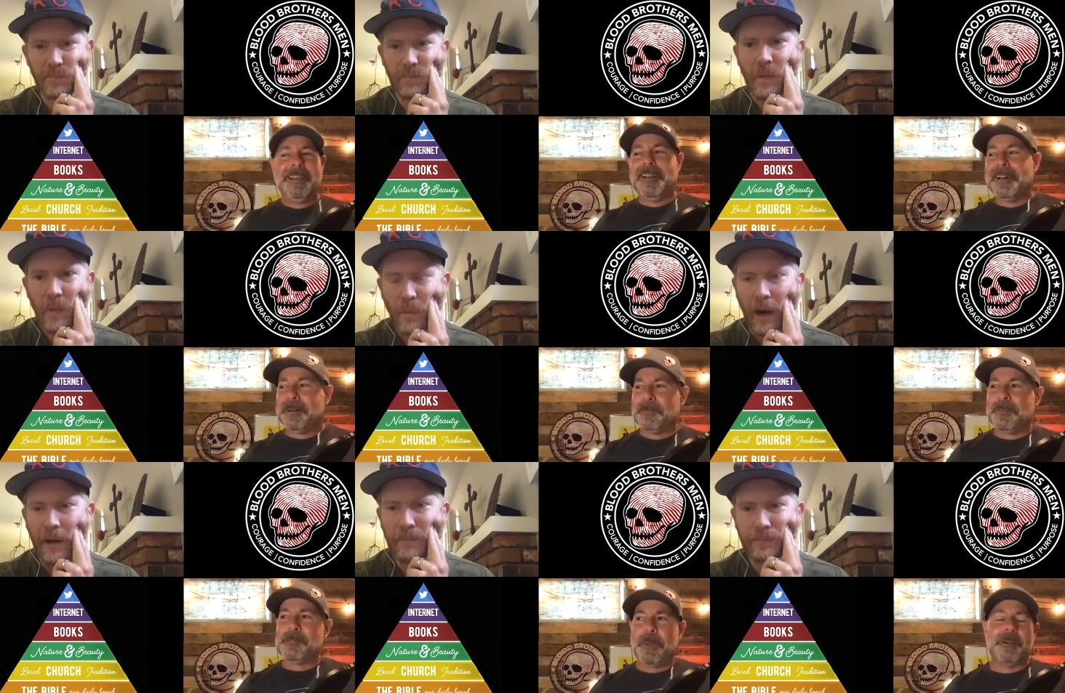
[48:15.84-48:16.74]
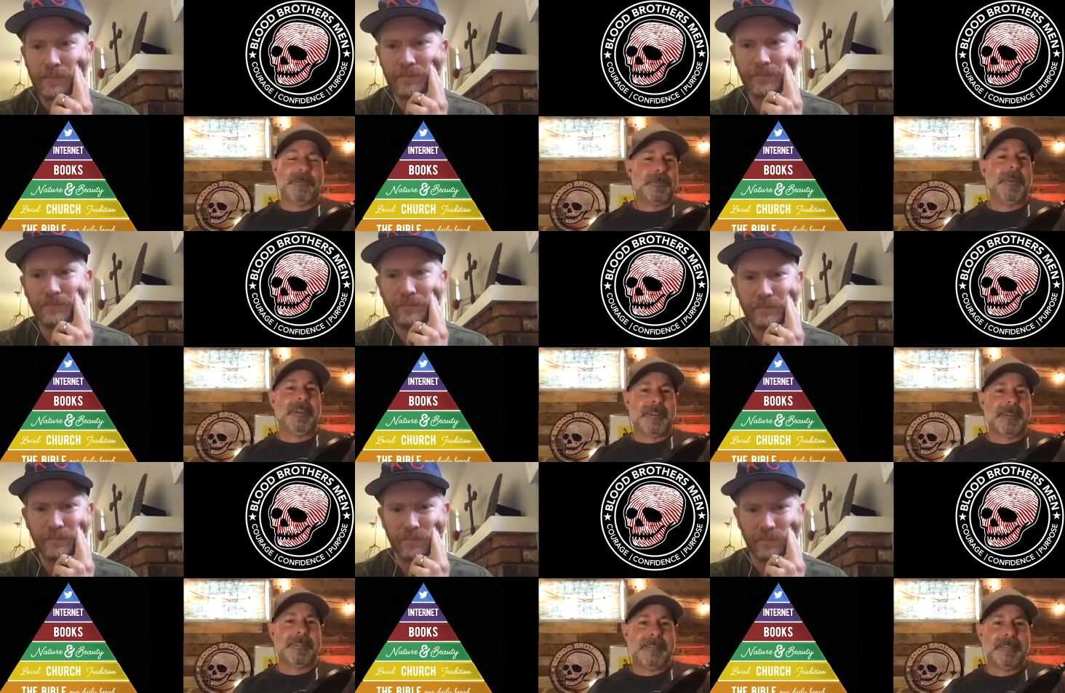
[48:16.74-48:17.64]
Speaker 1: um, it's right. better for me to
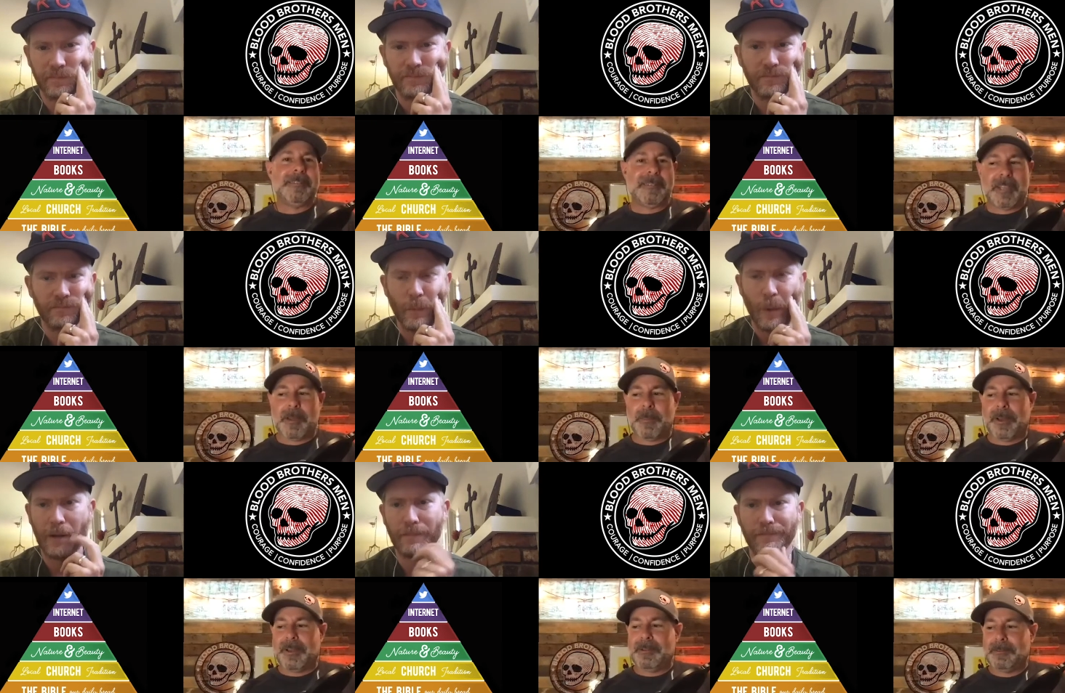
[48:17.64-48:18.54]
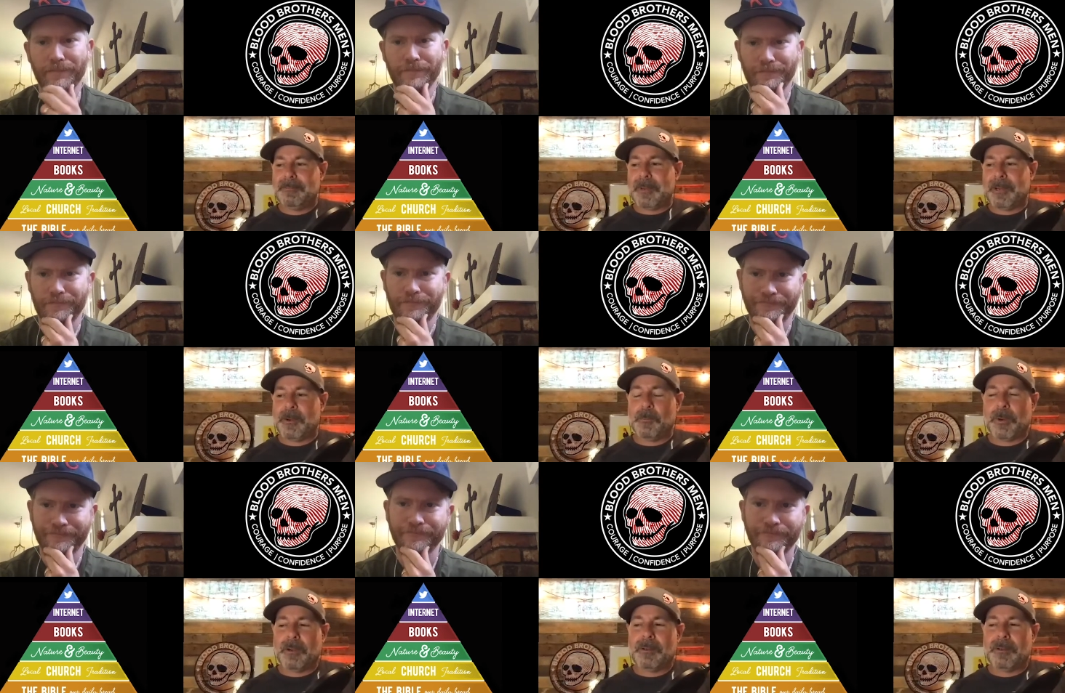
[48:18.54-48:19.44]
mm-hmm. to get my right. my home
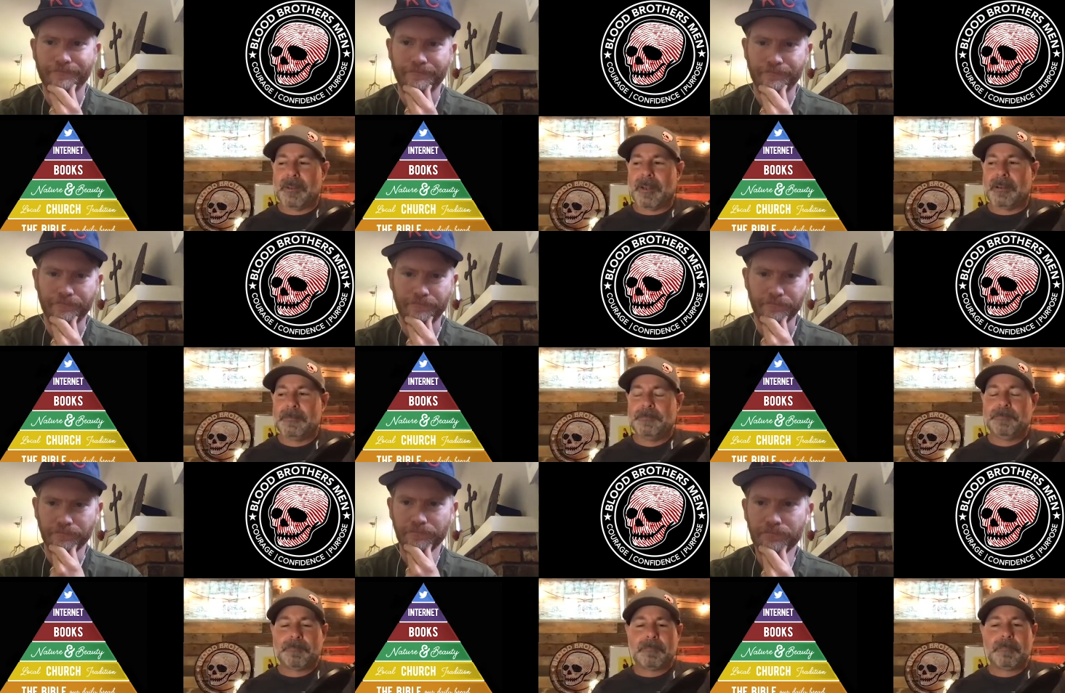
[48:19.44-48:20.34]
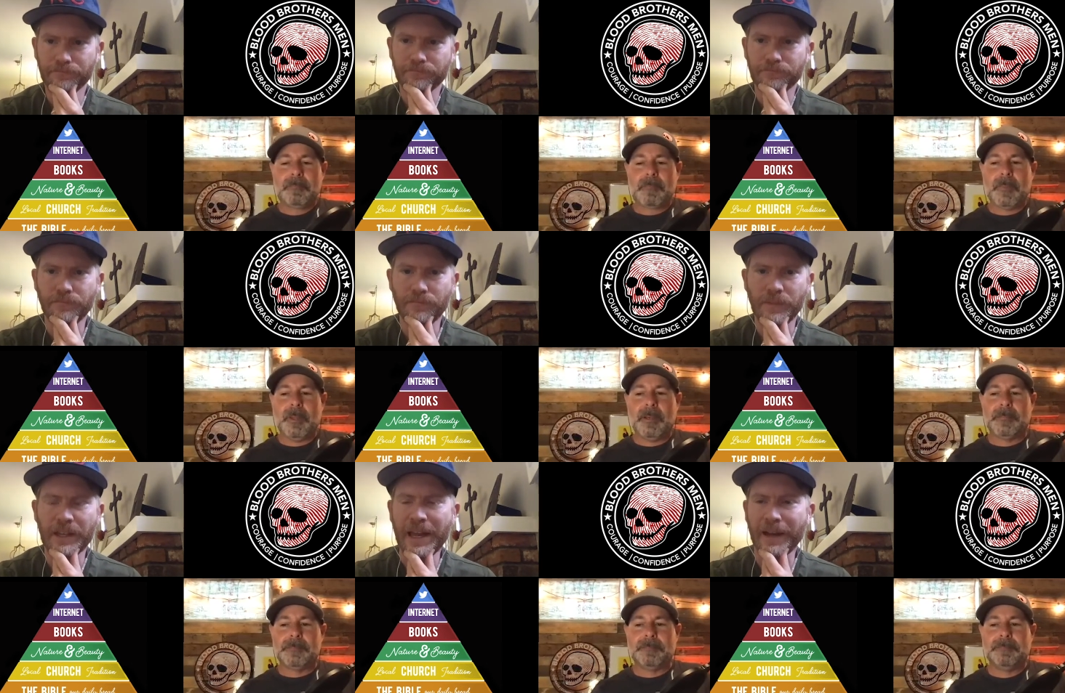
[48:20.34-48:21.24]
grounded. Yeah.
Speaker 2: Um,
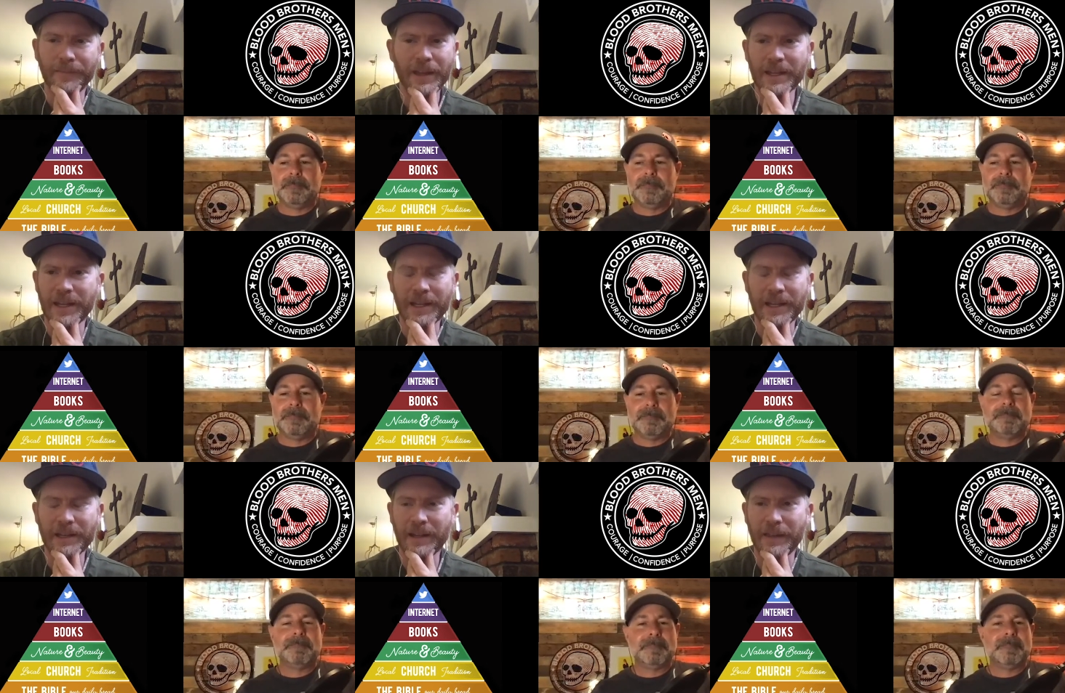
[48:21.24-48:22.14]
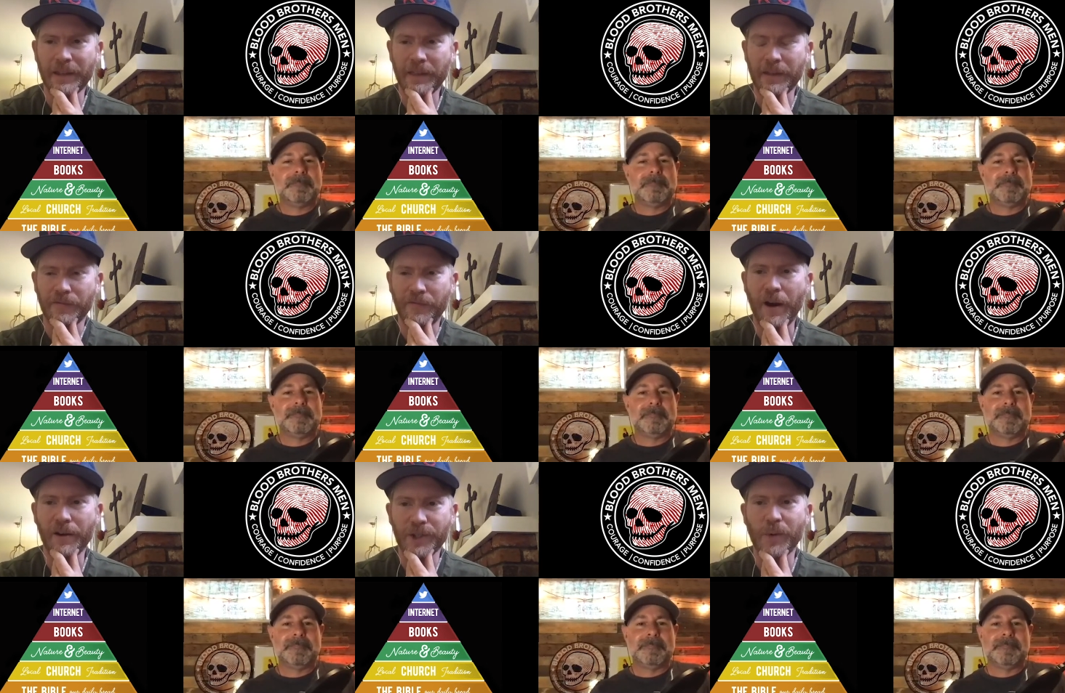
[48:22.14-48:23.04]
yeah, and I think that
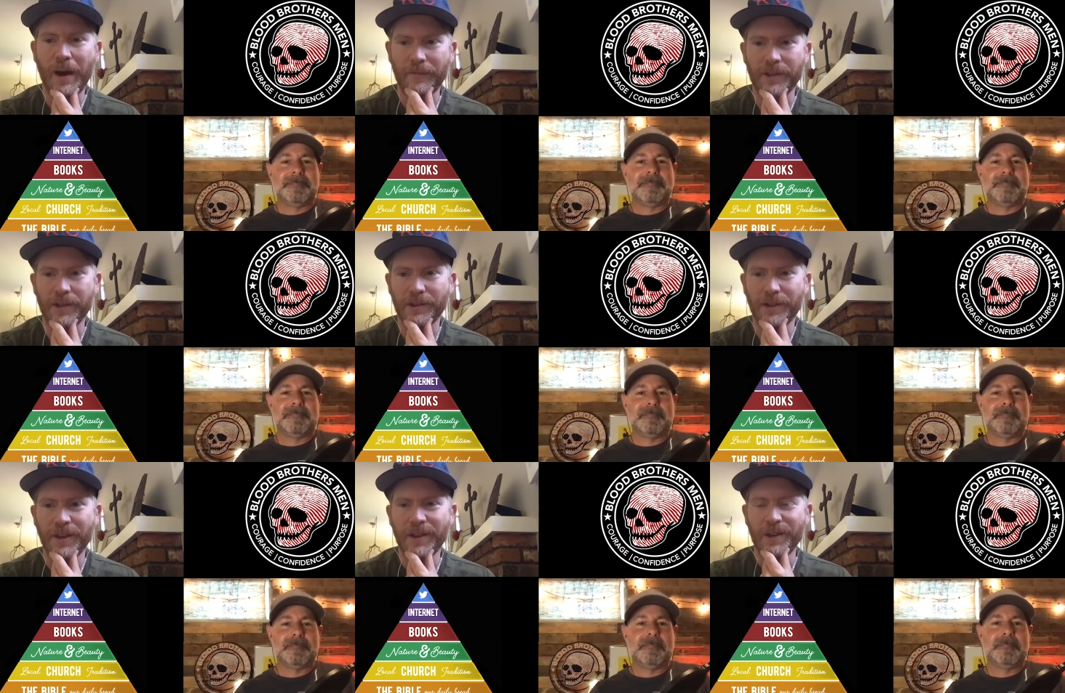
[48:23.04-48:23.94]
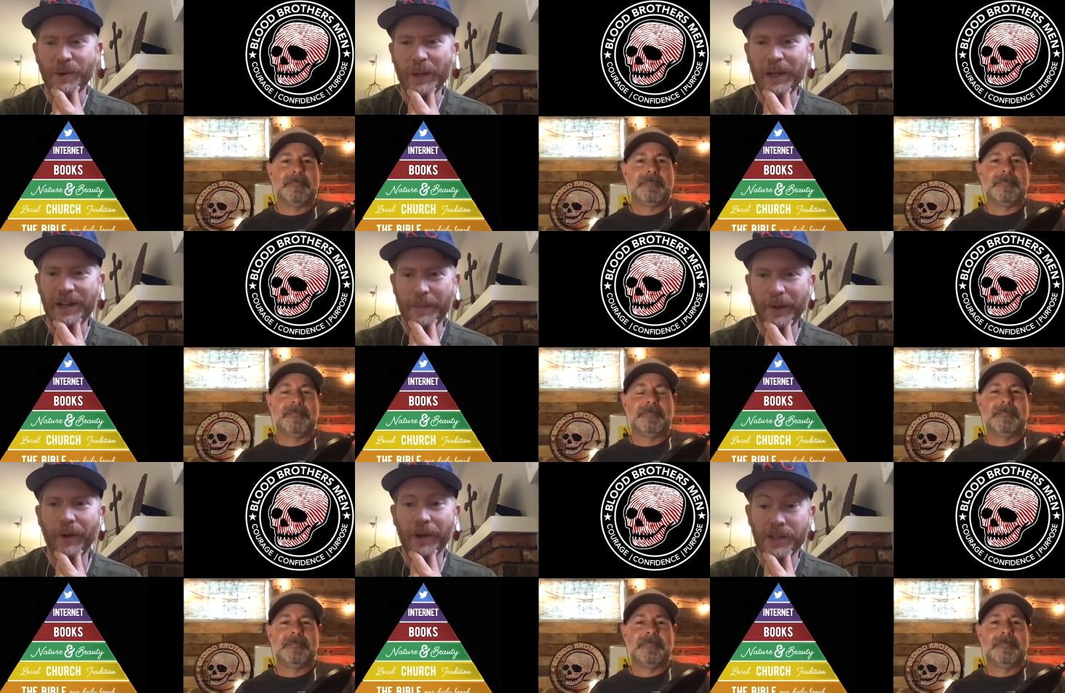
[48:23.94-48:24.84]
far too often we are
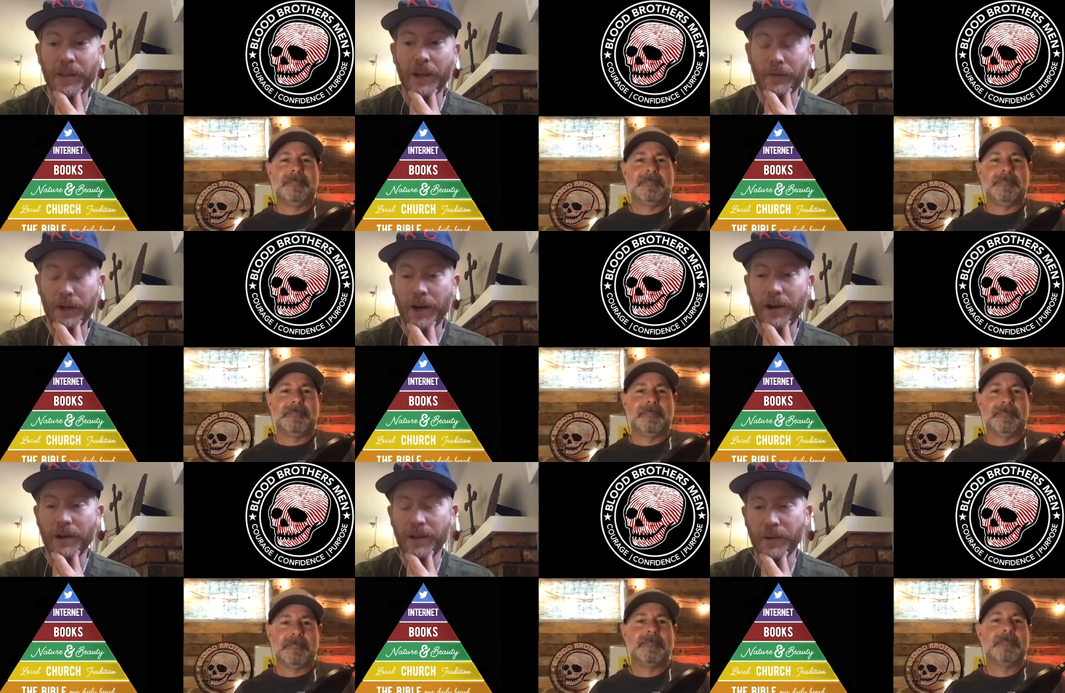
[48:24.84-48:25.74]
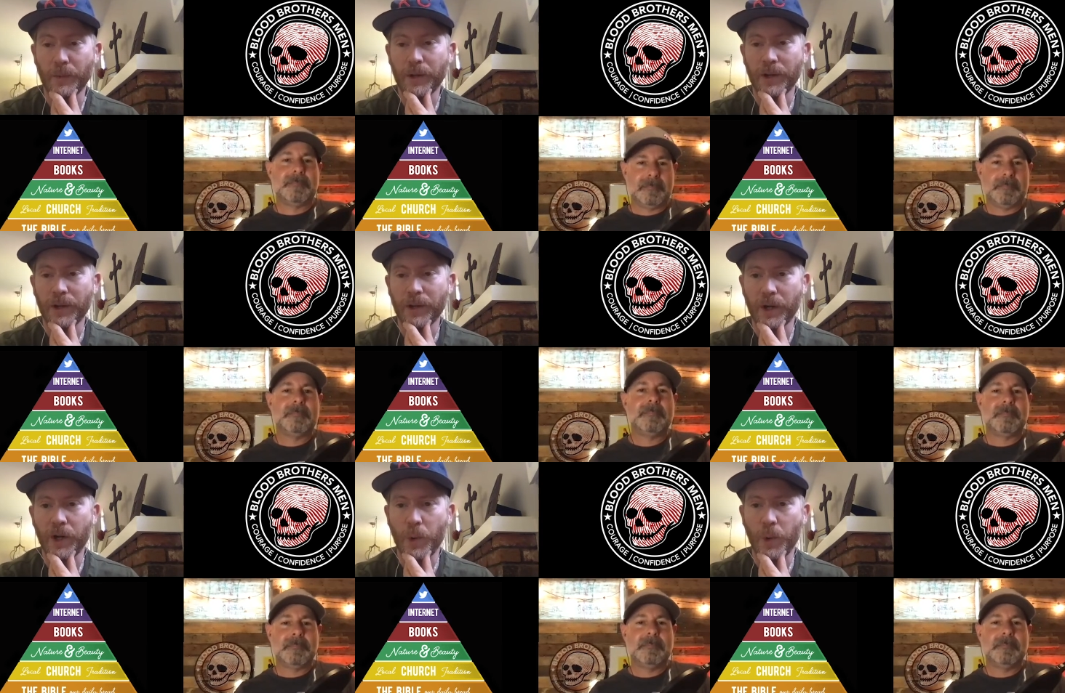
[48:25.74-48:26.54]
hypocrites in that regard, and we're we're